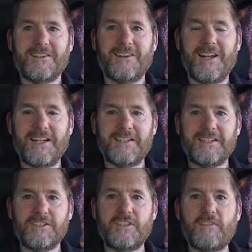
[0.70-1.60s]
All right,
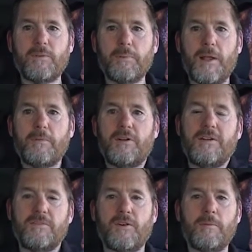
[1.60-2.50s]
Jeff the Plumber
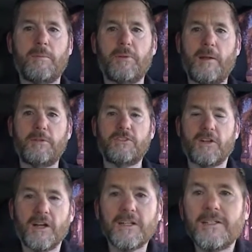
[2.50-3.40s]
from the Plumber's
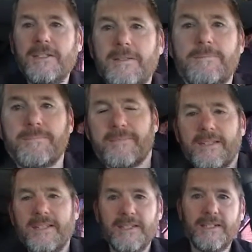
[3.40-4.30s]
Truck.
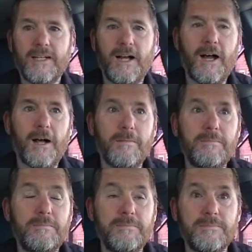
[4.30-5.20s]

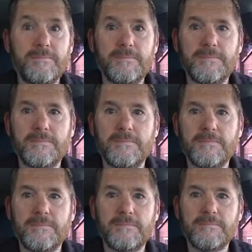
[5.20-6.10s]
Um,
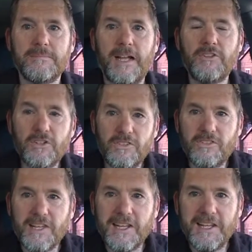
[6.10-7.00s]
as you can
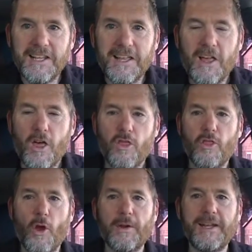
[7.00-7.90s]
see,
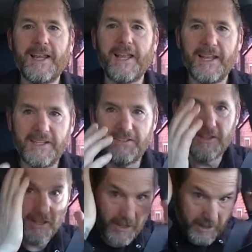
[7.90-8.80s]
30
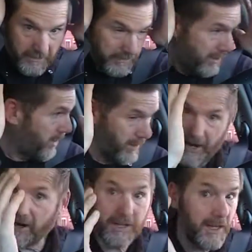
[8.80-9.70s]
days of no
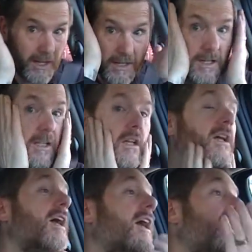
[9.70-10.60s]
haircut
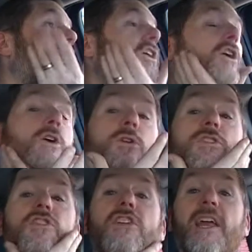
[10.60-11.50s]
and no
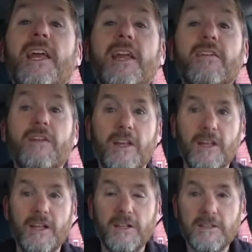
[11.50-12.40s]
shave.
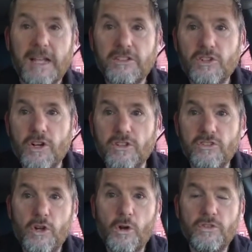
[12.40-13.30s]
That's cause
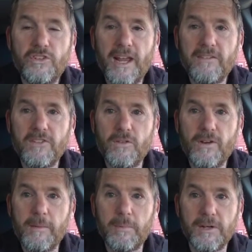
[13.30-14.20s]
no shave
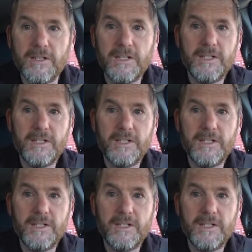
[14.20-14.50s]
November.